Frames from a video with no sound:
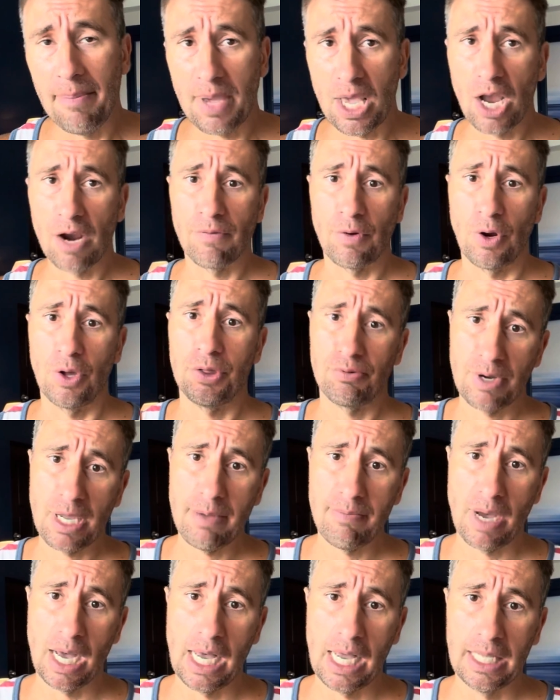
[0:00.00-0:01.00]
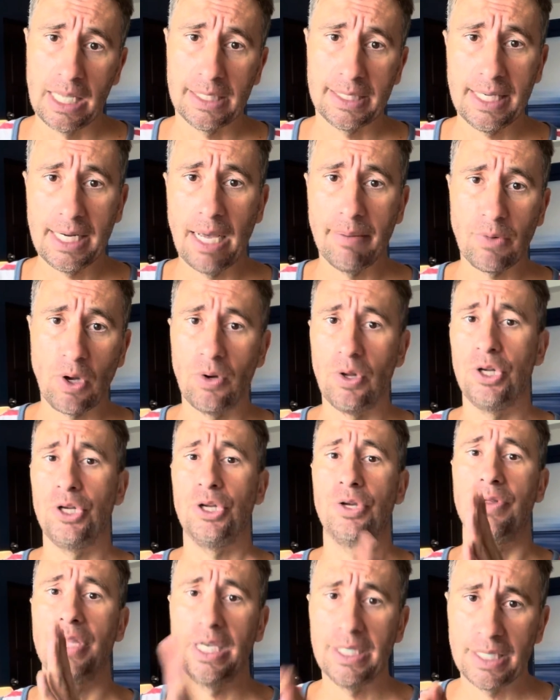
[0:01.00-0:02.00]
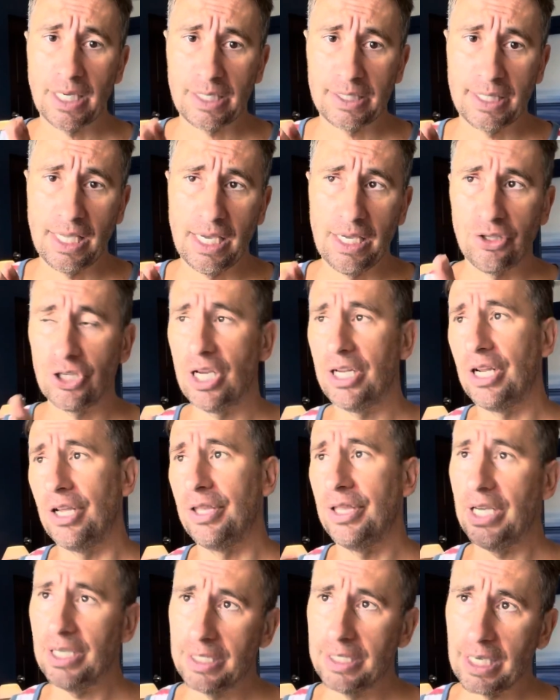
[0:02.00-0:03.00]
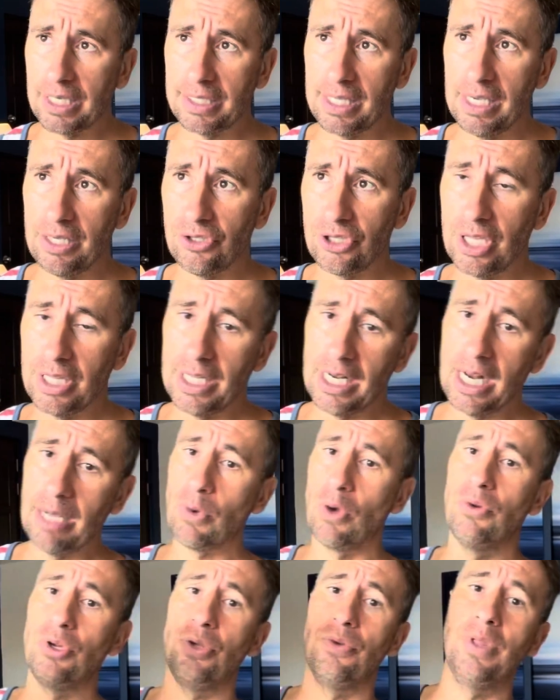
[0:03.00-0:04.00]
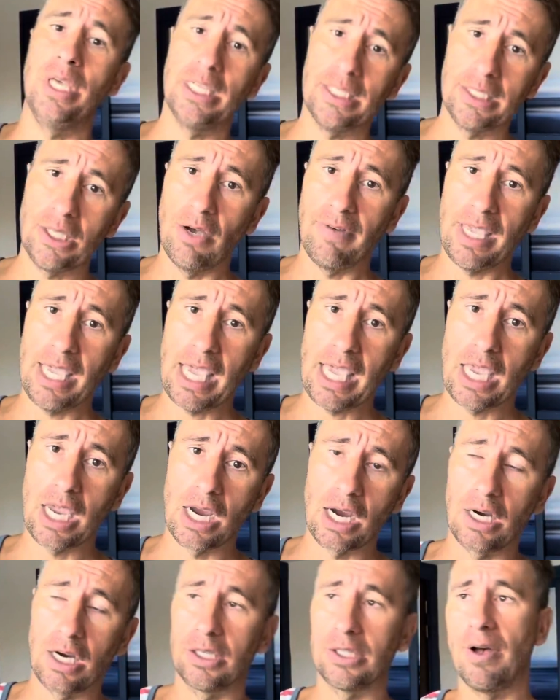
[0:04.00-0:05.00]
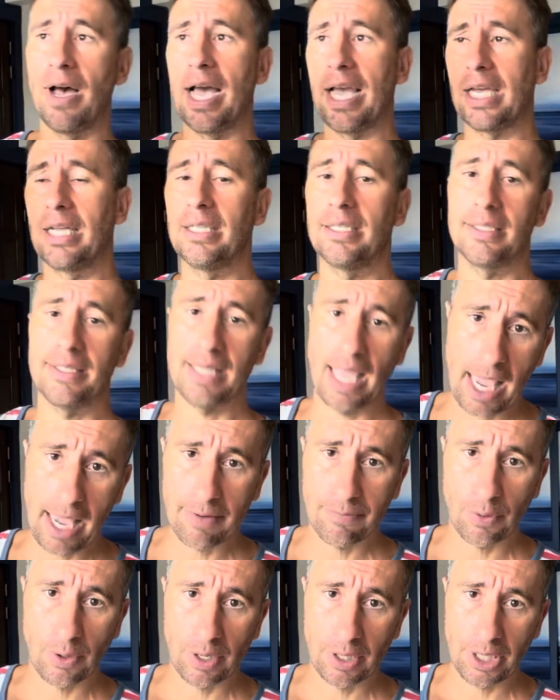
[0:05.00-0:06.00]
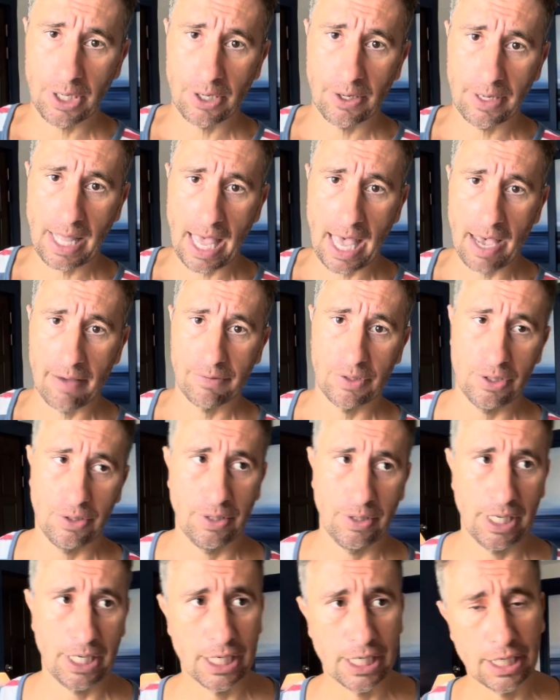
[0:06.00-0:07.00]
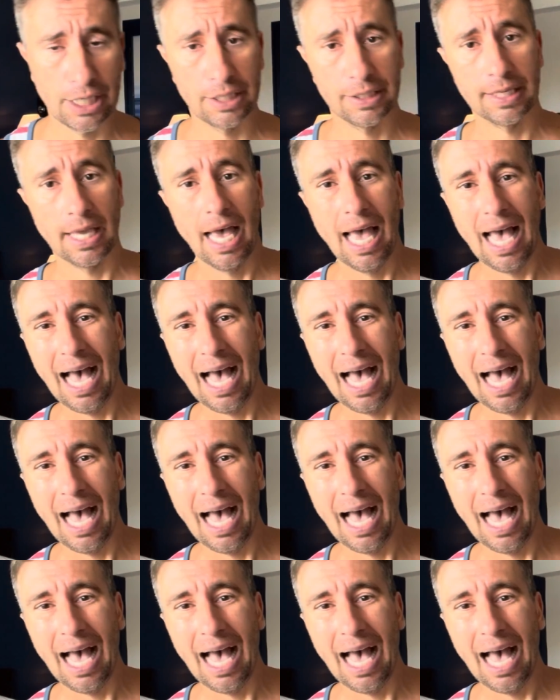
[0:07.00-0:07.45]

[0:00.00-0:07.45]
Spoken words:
here for 3 months, then I'm gonna do this extension and this extension, then I'm gonna do this over here so I can stay for a year and a half, 2 years.